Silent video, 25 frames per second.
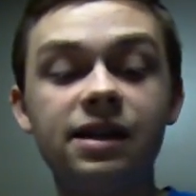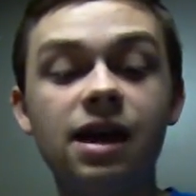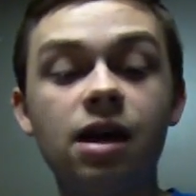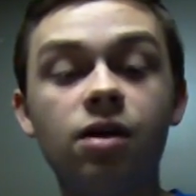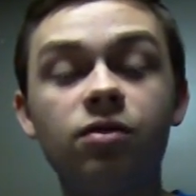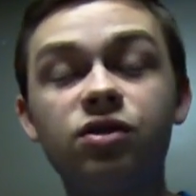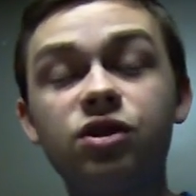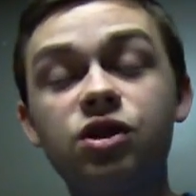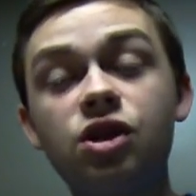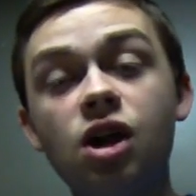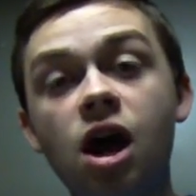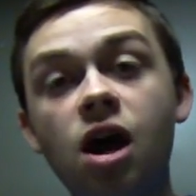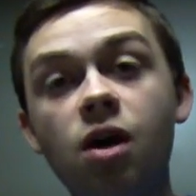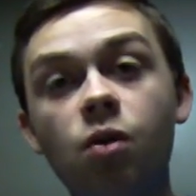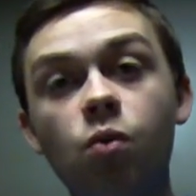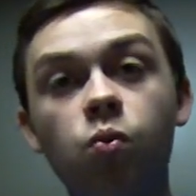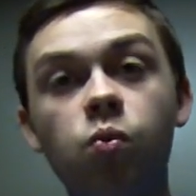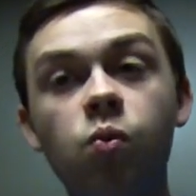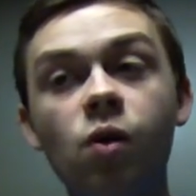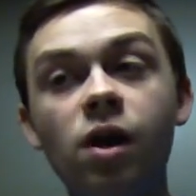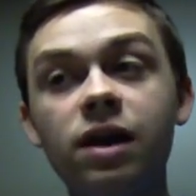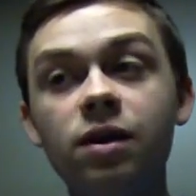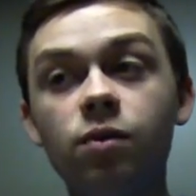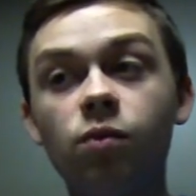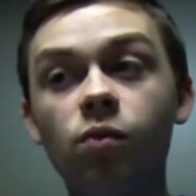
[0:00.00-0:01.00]
Now, it's
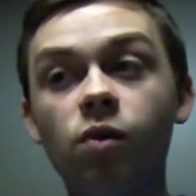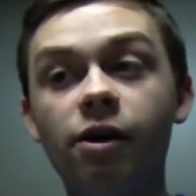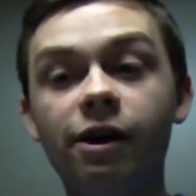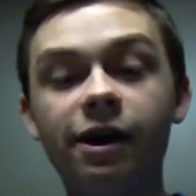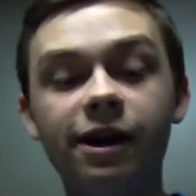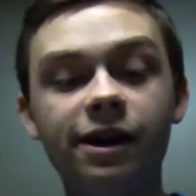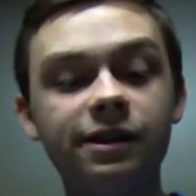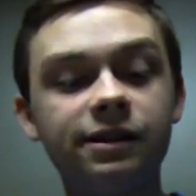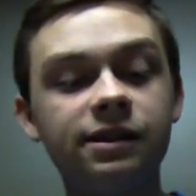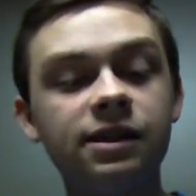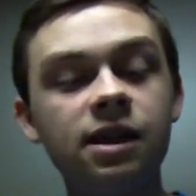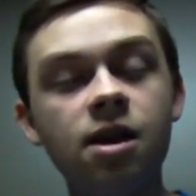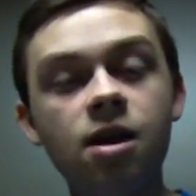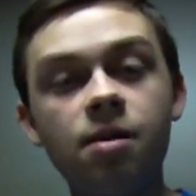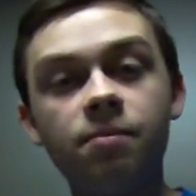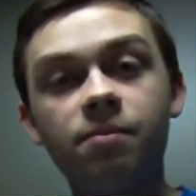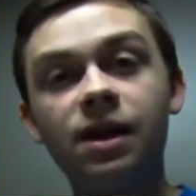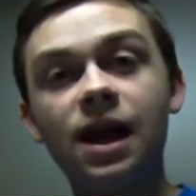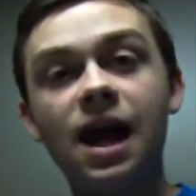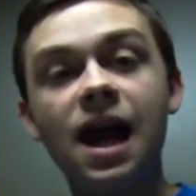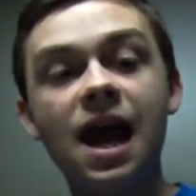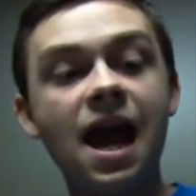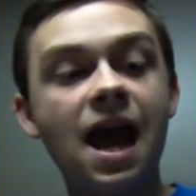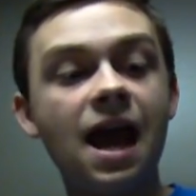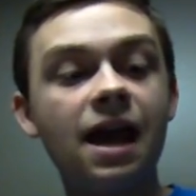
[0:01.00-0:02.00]
not weight-wise,
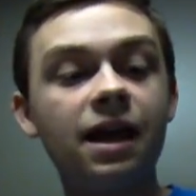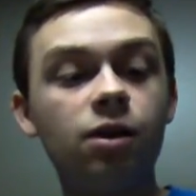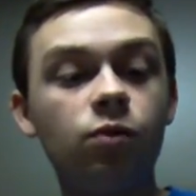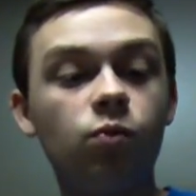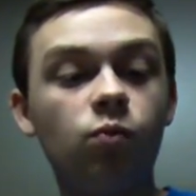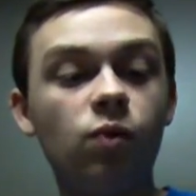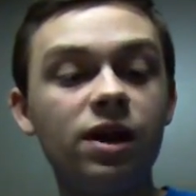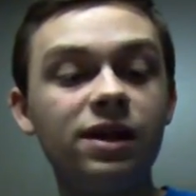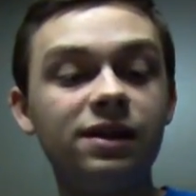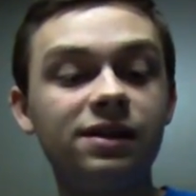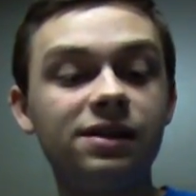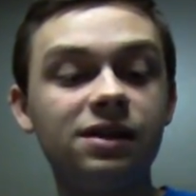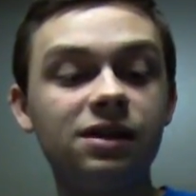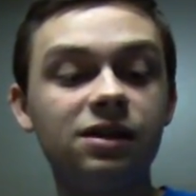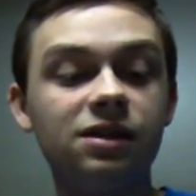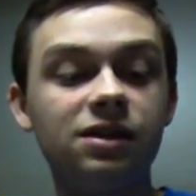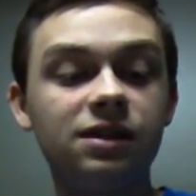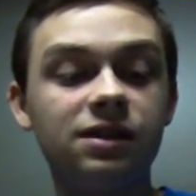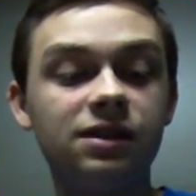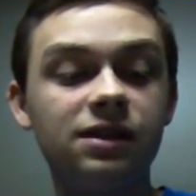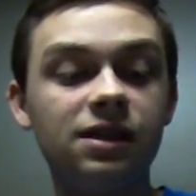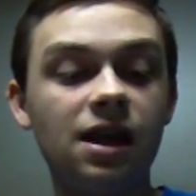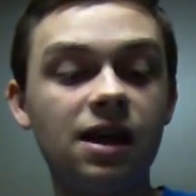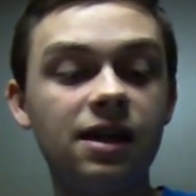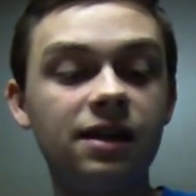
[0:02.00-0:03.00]
but I added weights
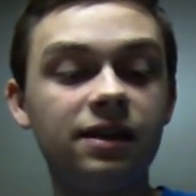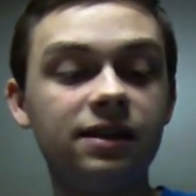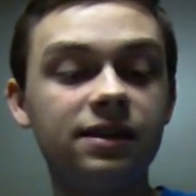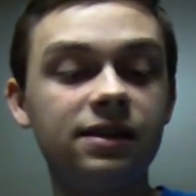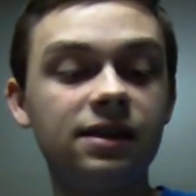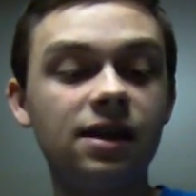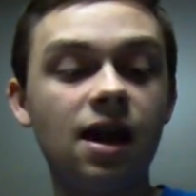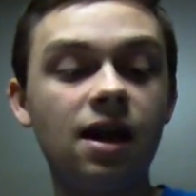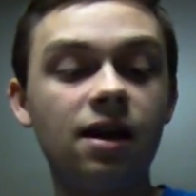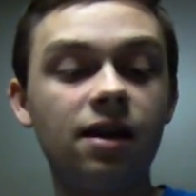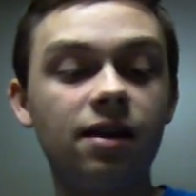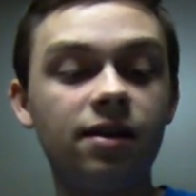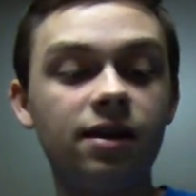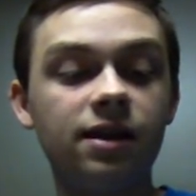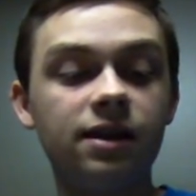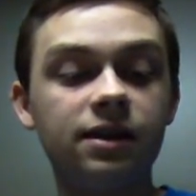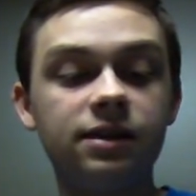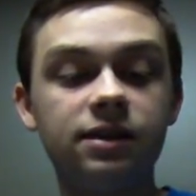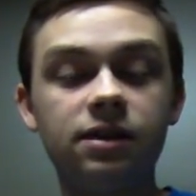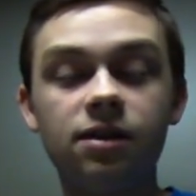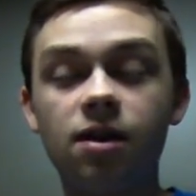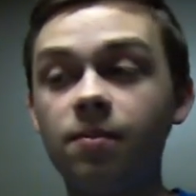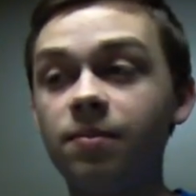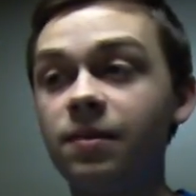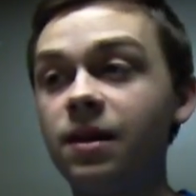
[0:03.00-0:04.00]
inside of
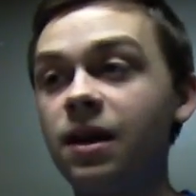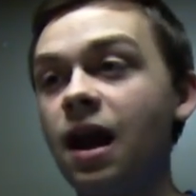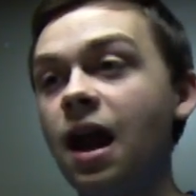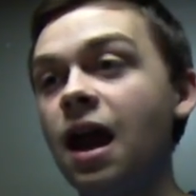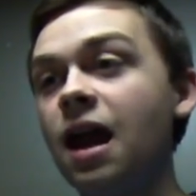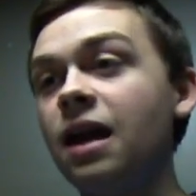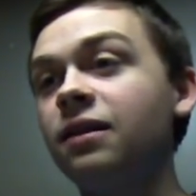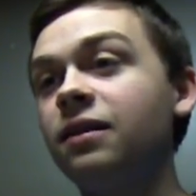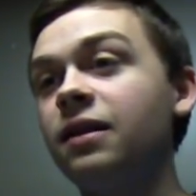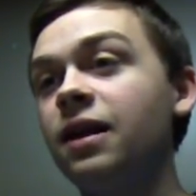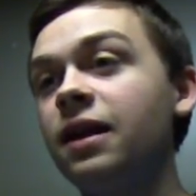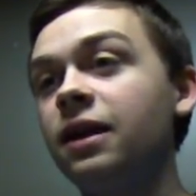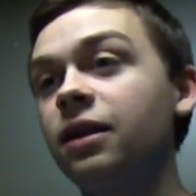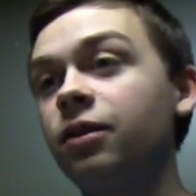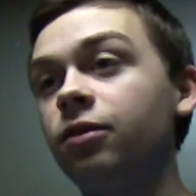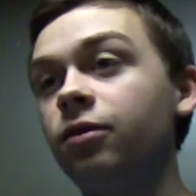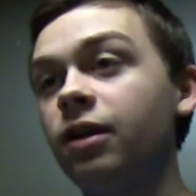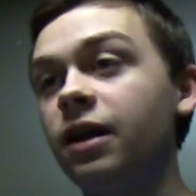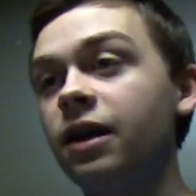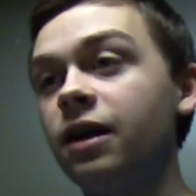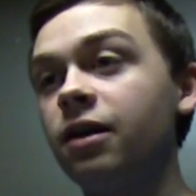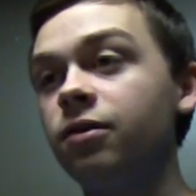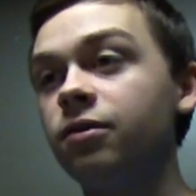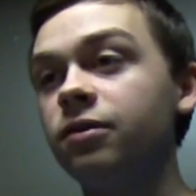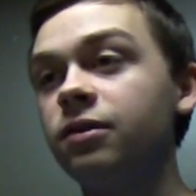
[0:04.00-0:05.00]
this that I had laying
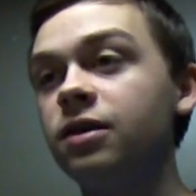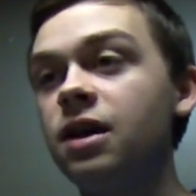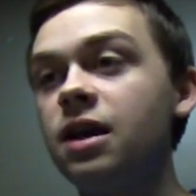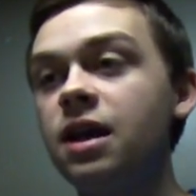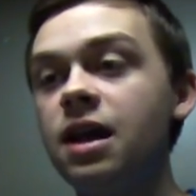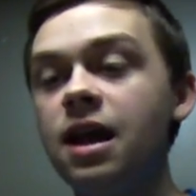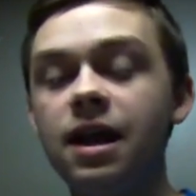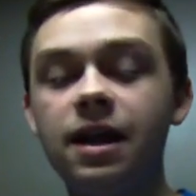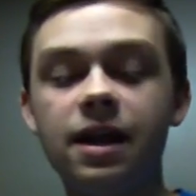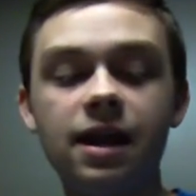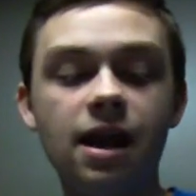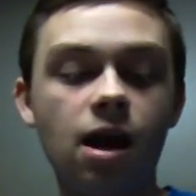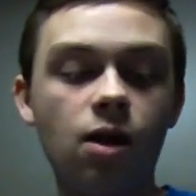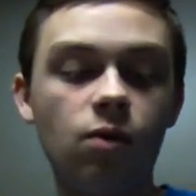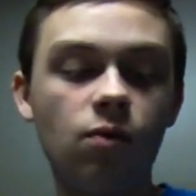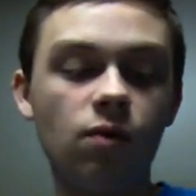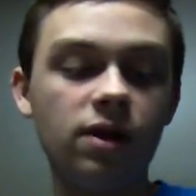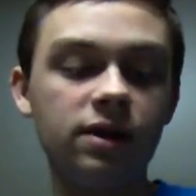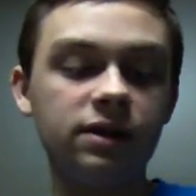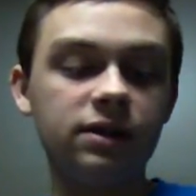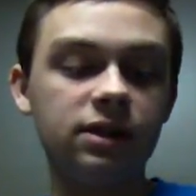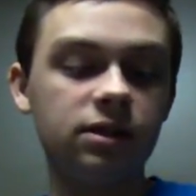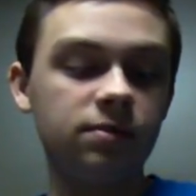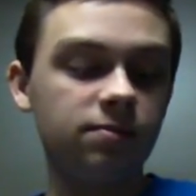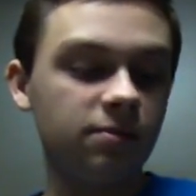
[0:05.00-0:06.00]
around, and now it
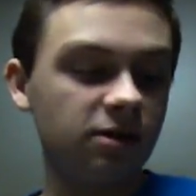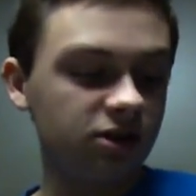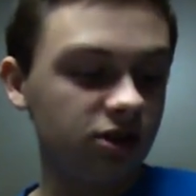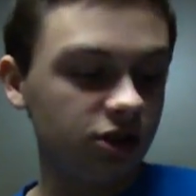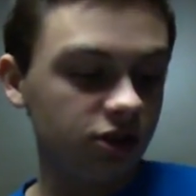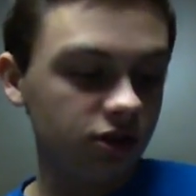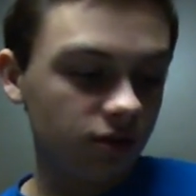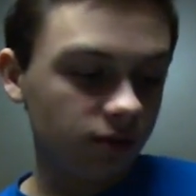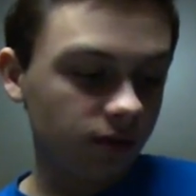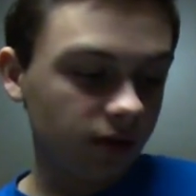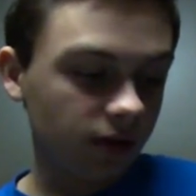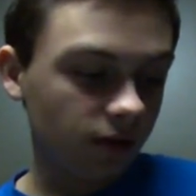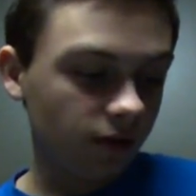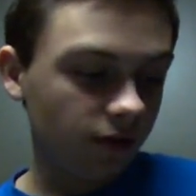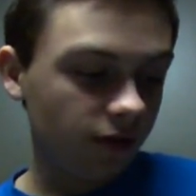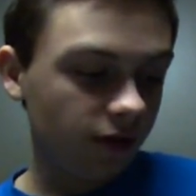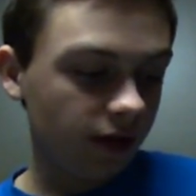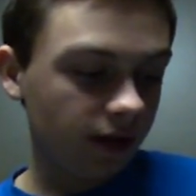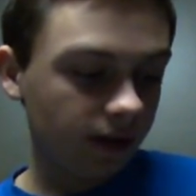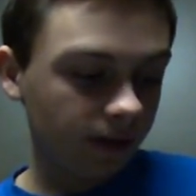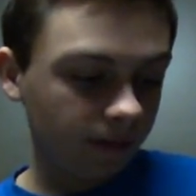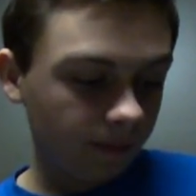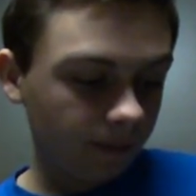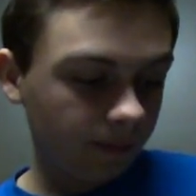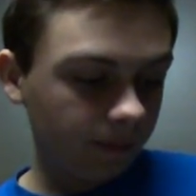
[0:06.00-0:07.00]
weighs as much as the real
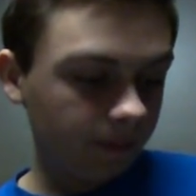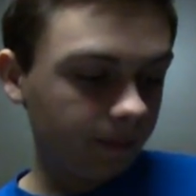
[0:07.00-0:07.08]
thing.